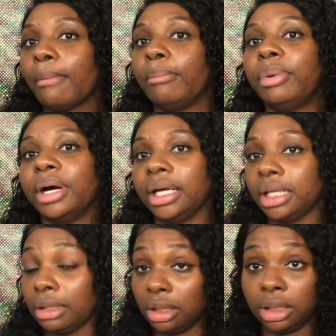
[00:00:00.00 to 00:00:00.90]
But
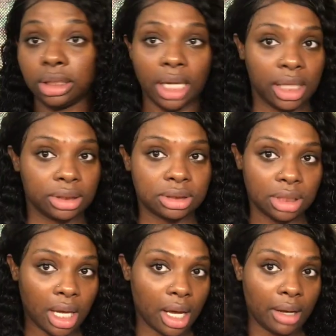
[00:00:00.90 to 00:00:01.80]
yes,
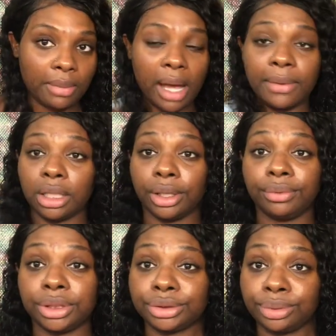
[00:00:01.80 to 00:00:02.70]
I'm in love
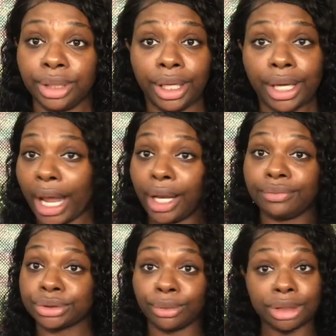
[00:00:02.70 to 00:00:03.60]
with this wig. I love
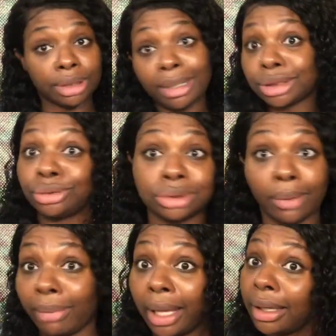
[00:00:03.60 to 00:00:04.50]
it so much. I'm about to do
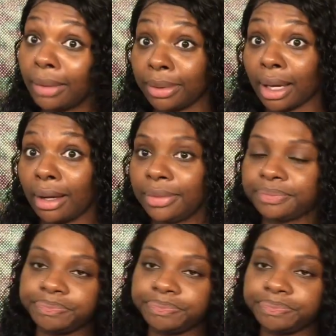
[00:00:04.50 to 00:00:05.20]
some makeup, y'all.